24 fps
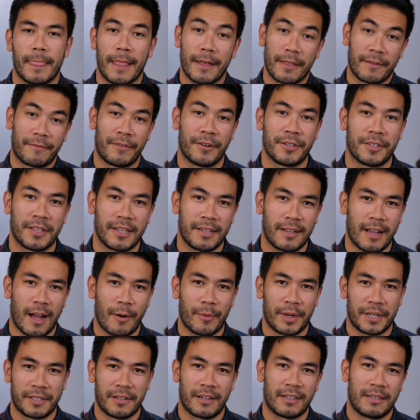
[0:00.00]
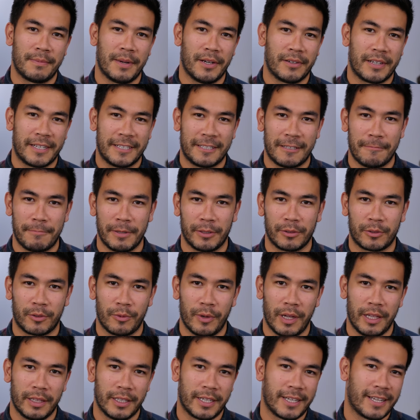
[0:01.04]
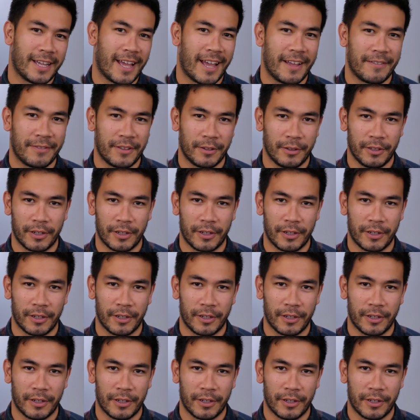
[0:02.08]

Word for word: Now the first thing I want to talk about is the build quality and the